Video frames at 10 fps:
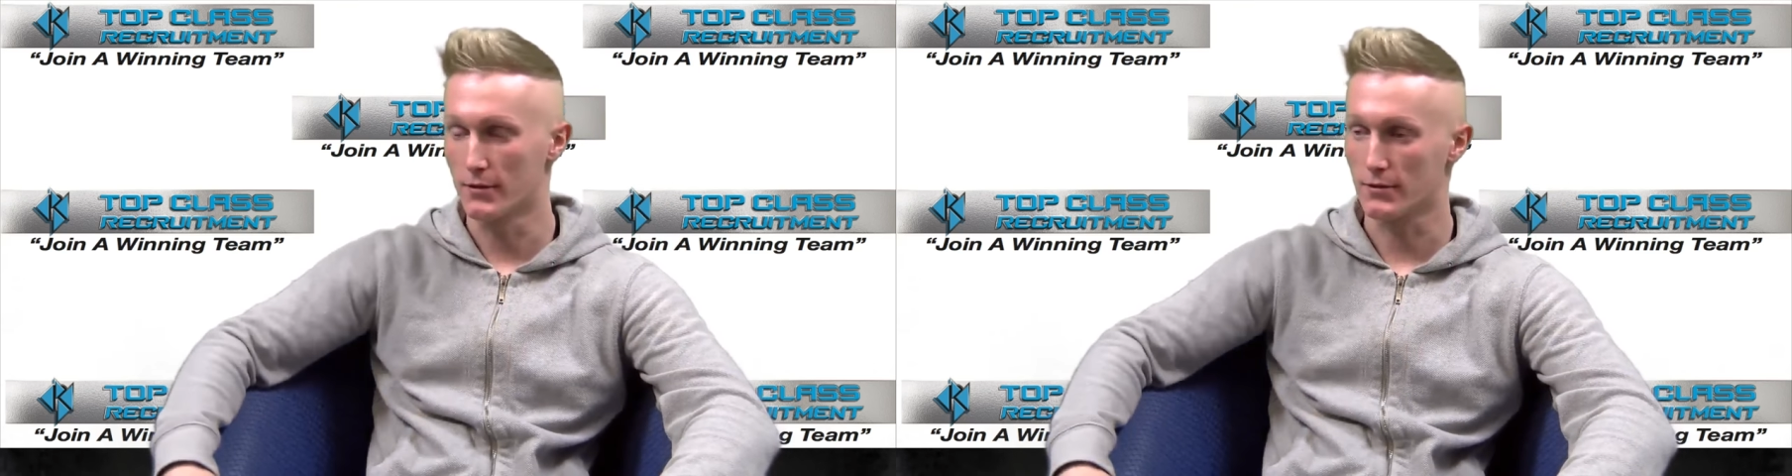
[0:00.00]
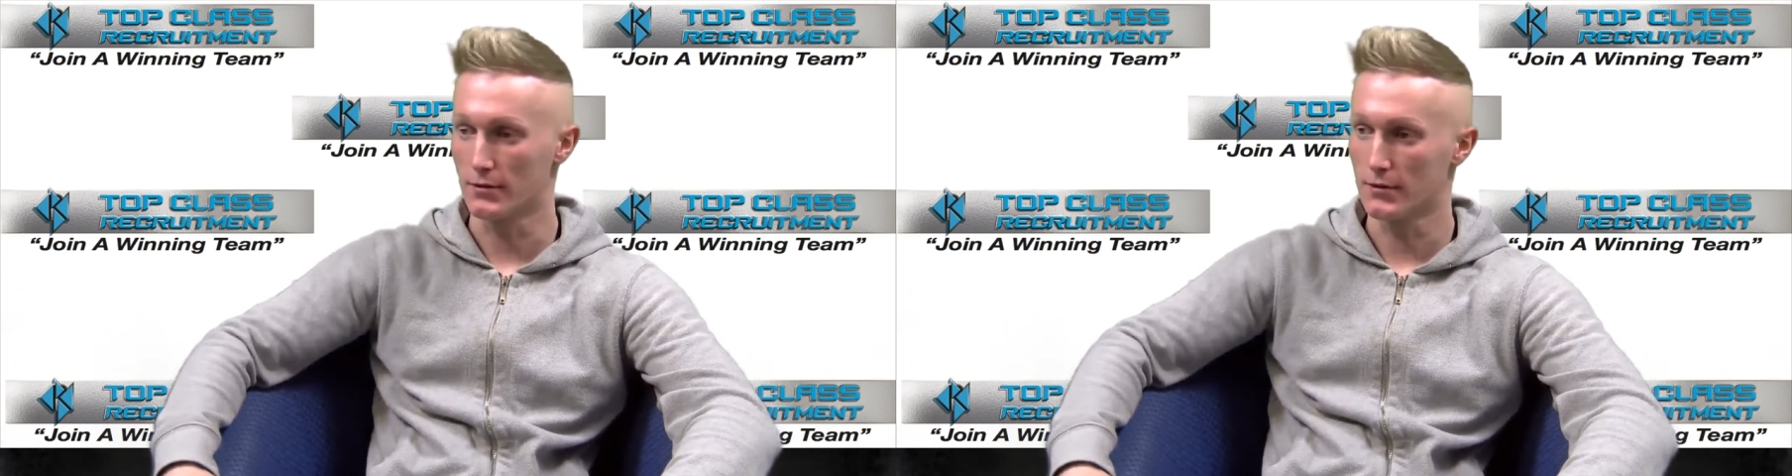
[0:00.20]

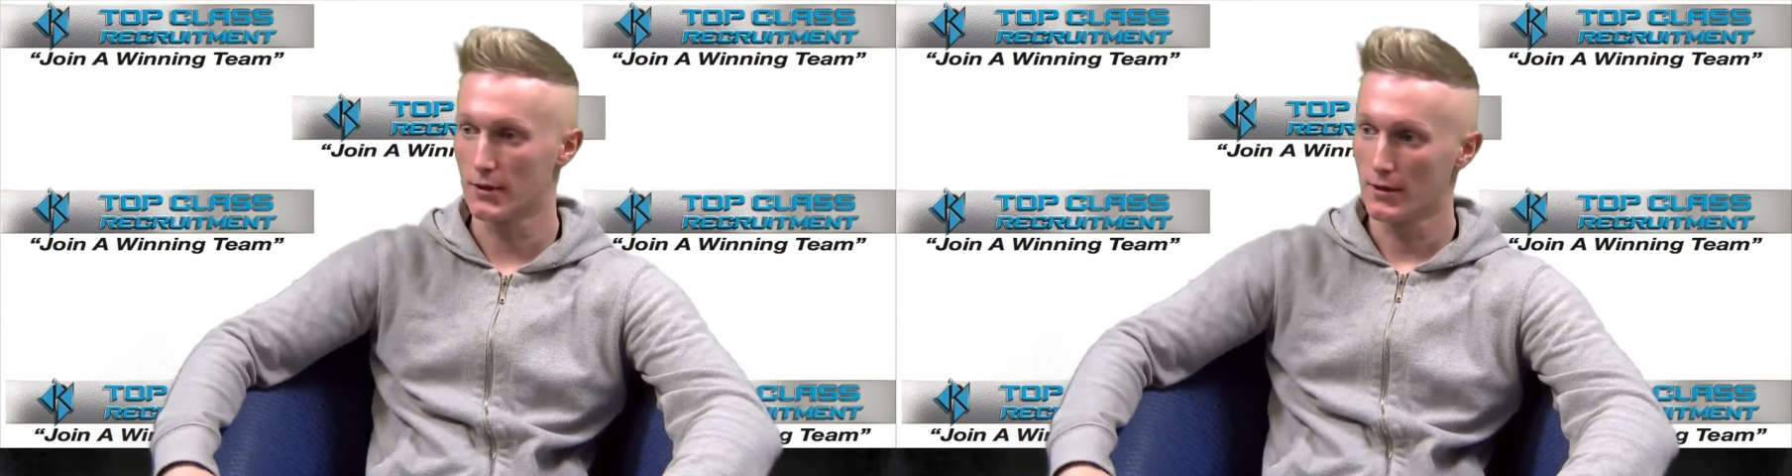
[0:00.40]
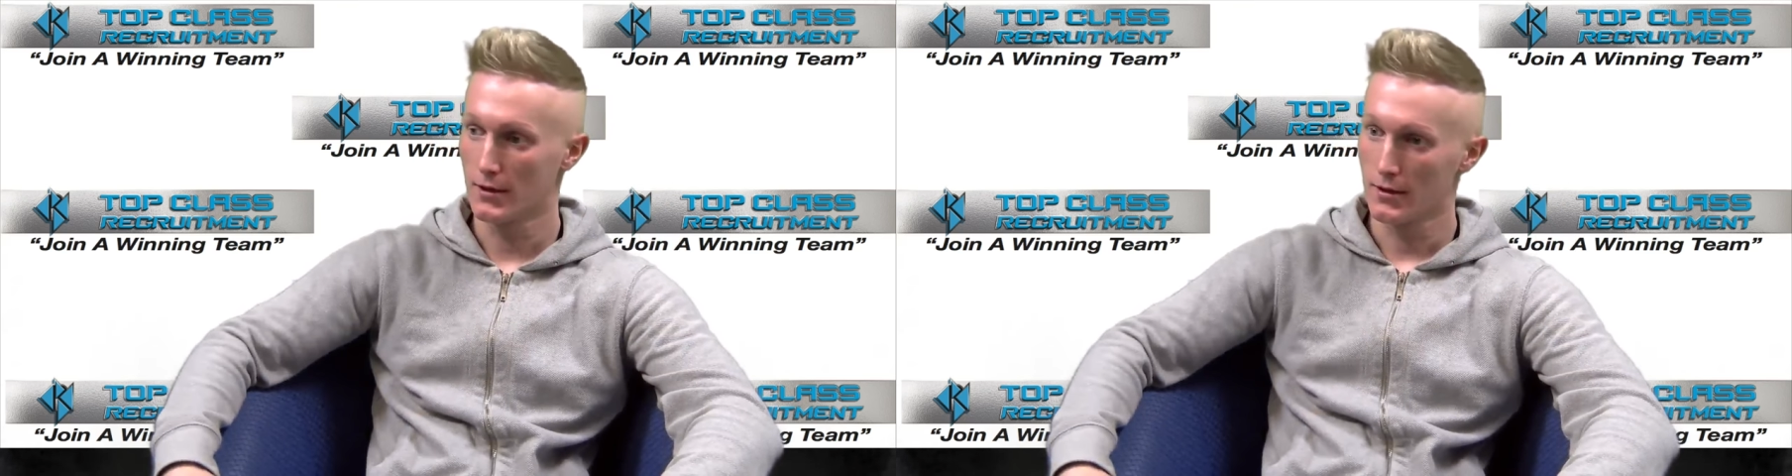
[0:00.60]
So
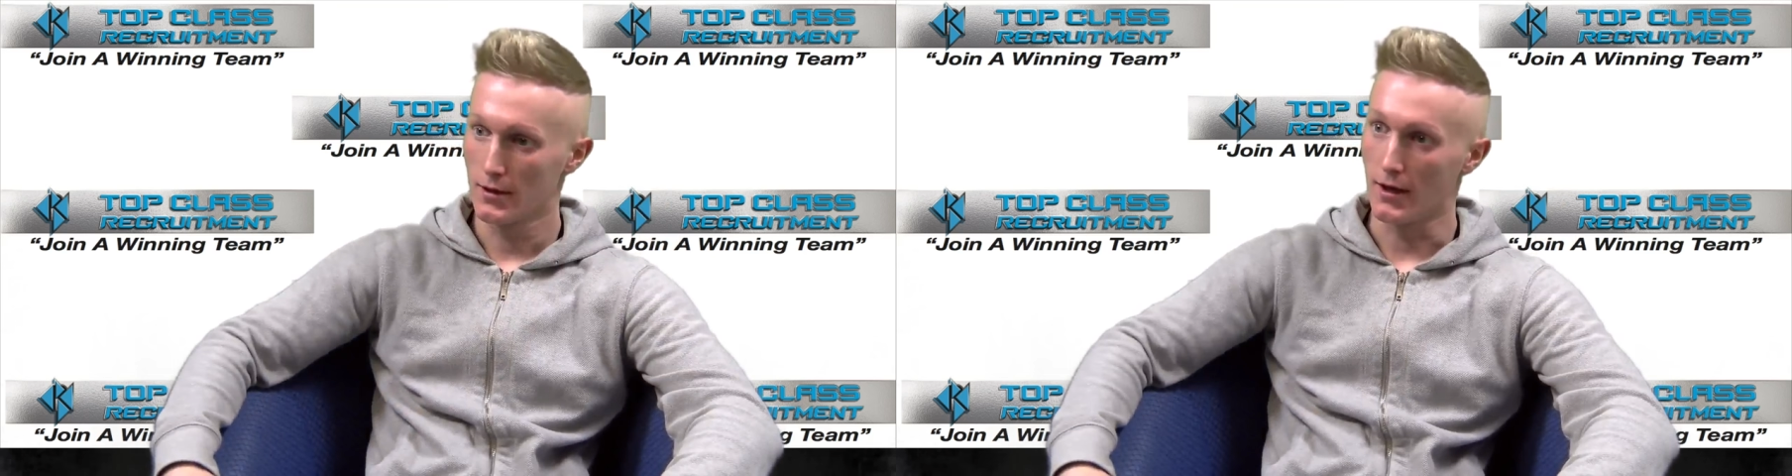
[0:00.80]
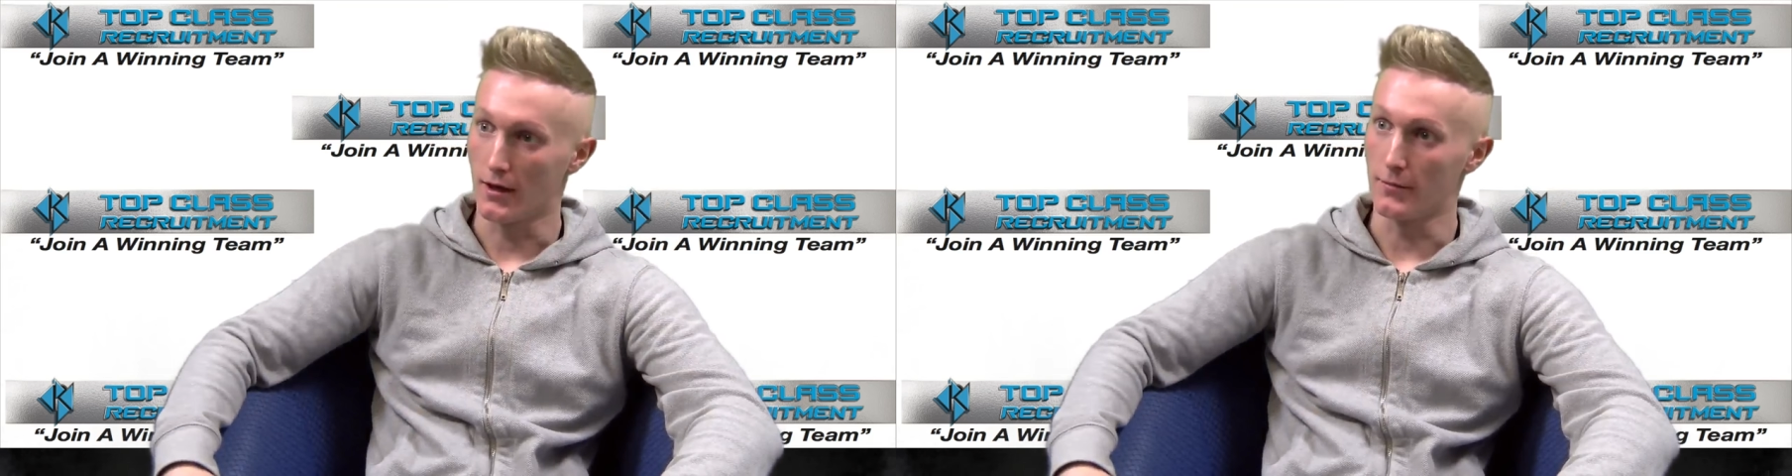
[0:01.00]

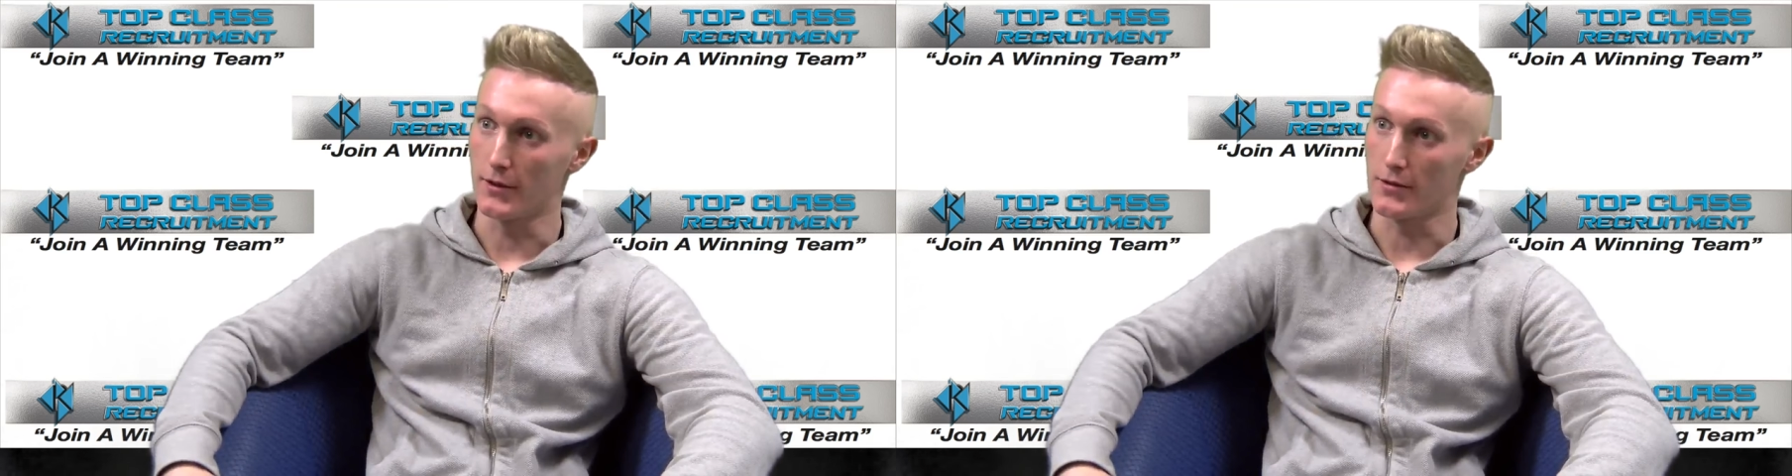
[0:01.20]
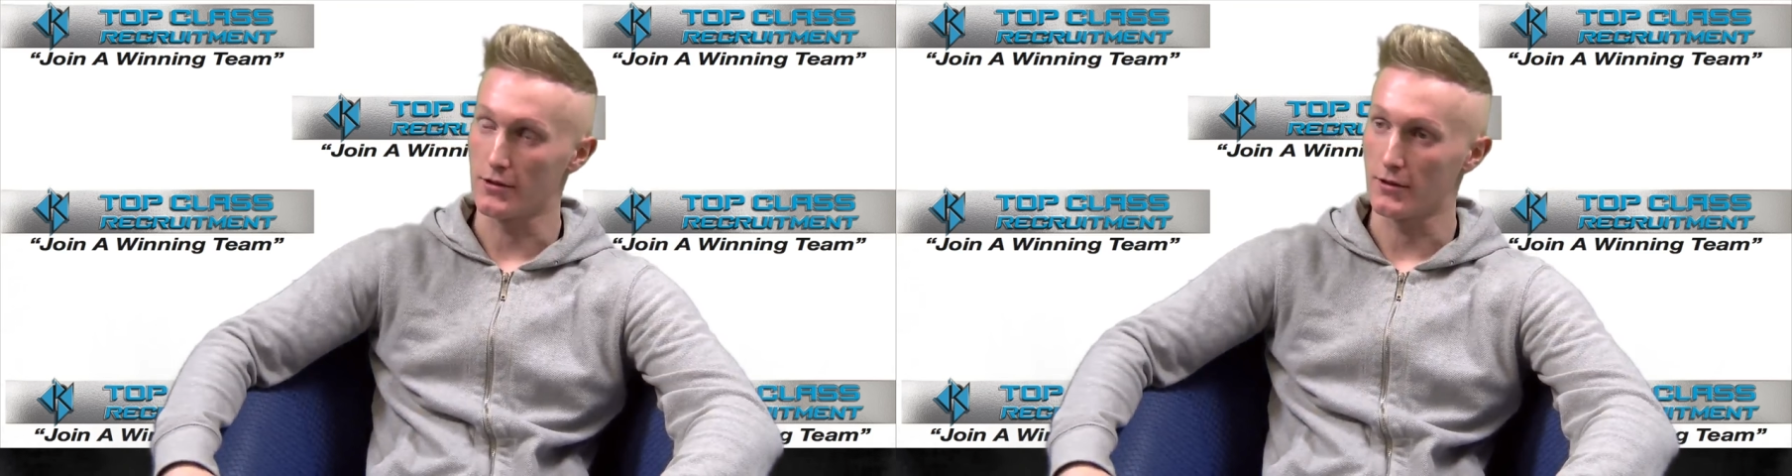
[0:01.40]
I've been
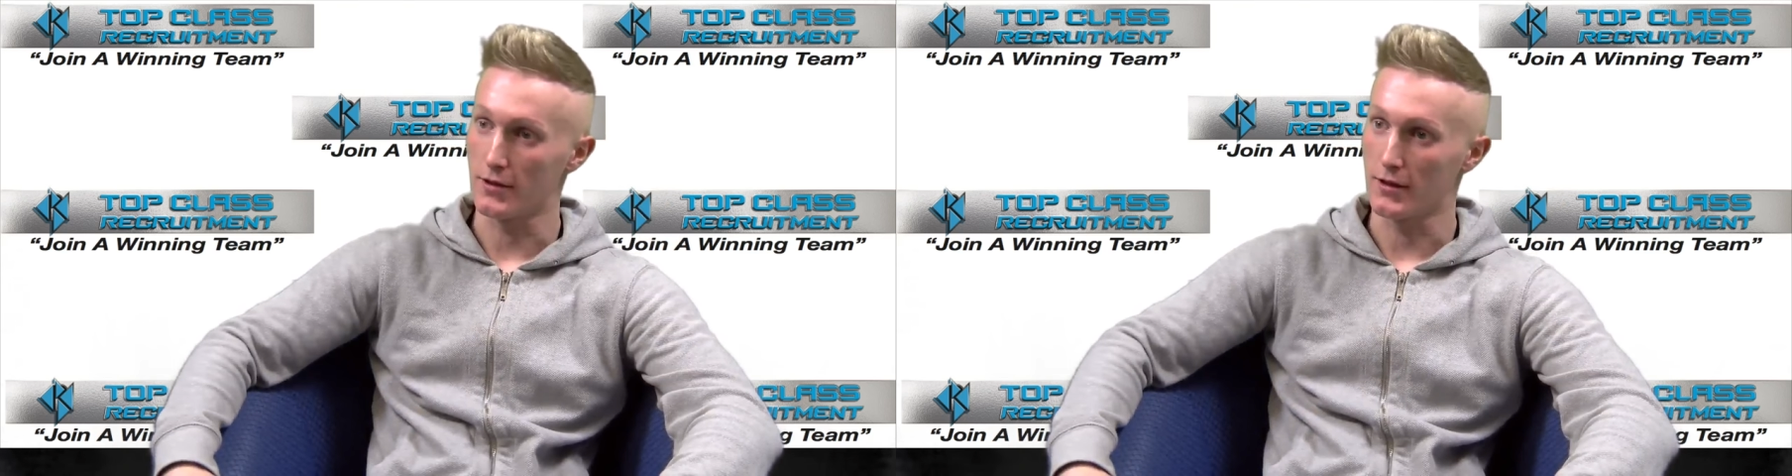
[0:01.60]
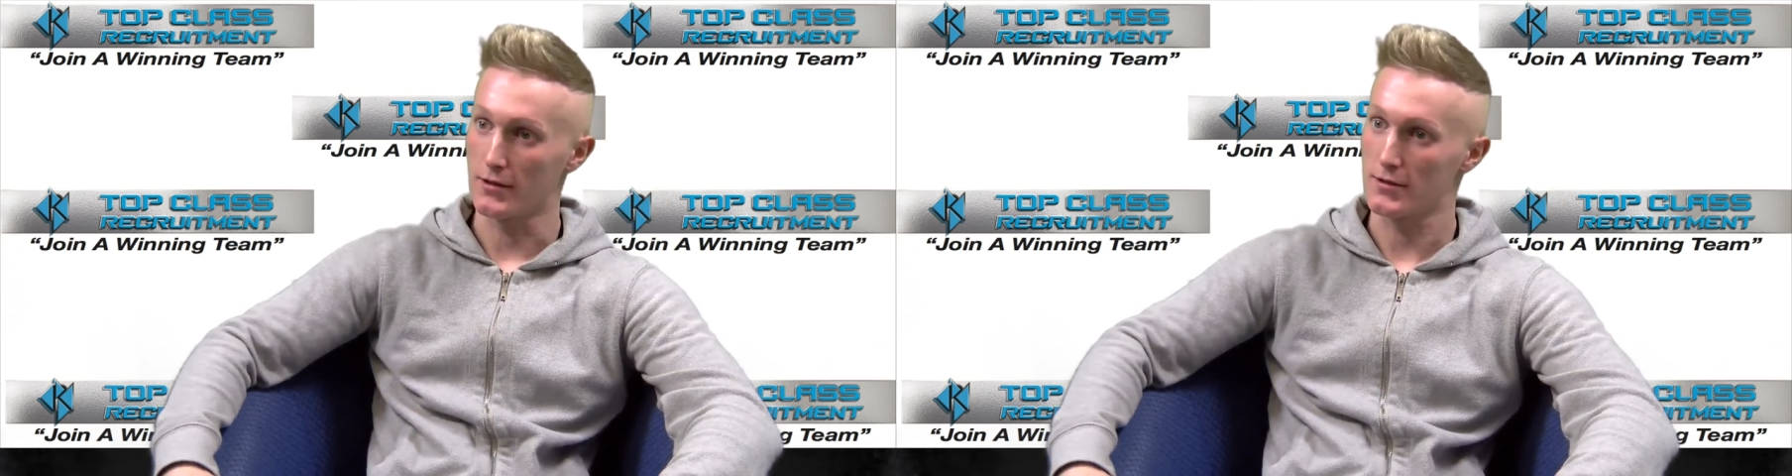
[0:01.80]
enjoying
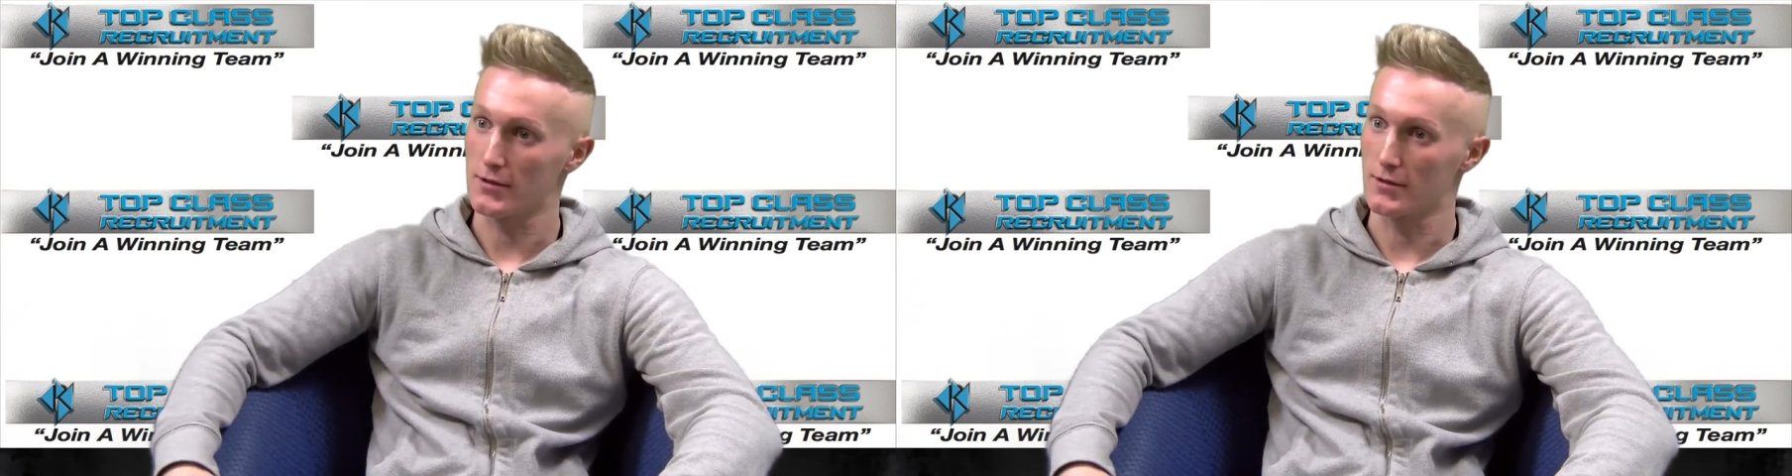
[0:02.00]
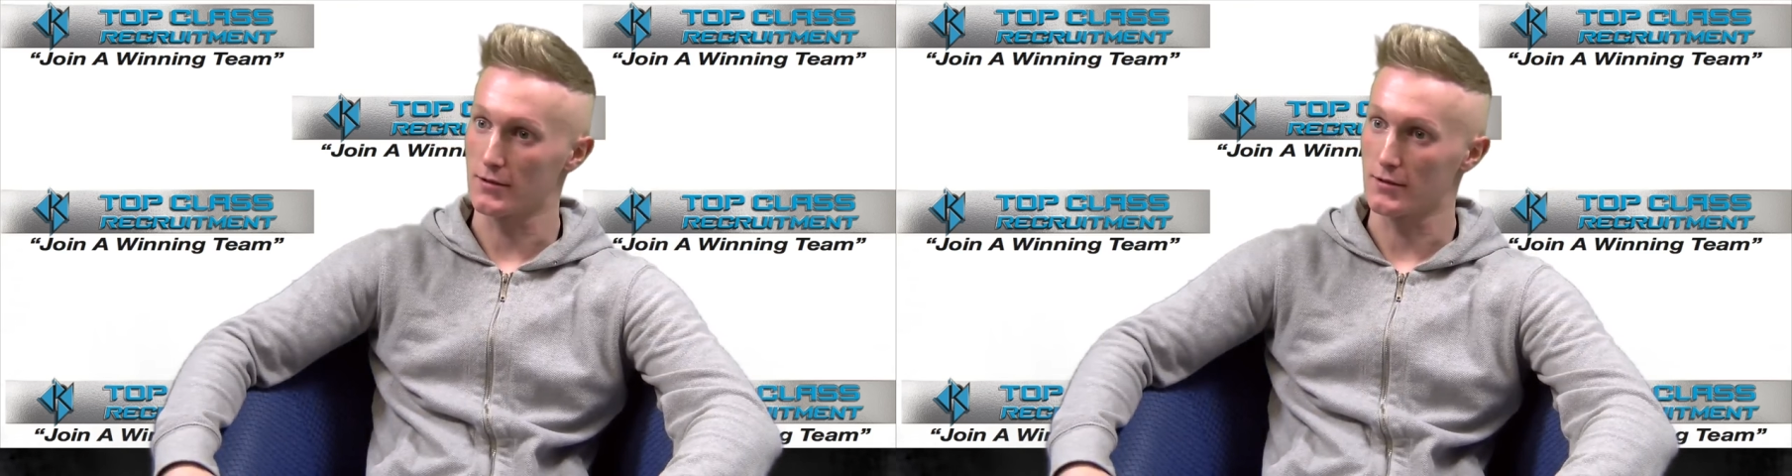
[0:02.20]
that this season,